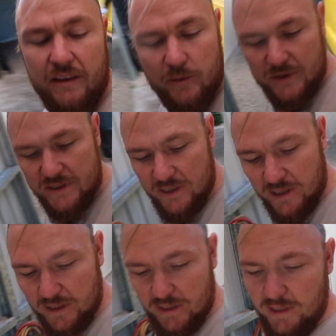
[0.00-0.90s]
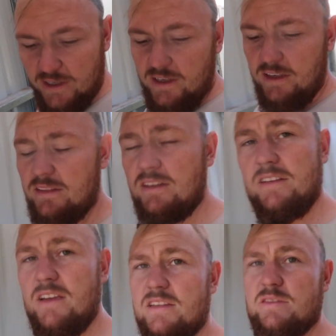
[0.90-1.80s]
and that'll be sick. And
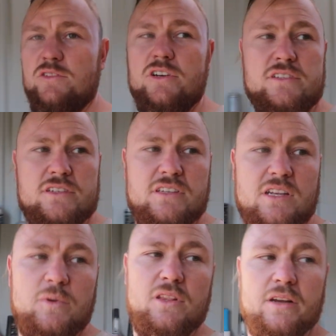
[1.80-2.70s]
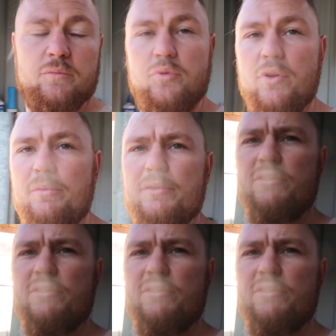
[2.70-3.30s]
then yeah, this vlog's just gonna be like prep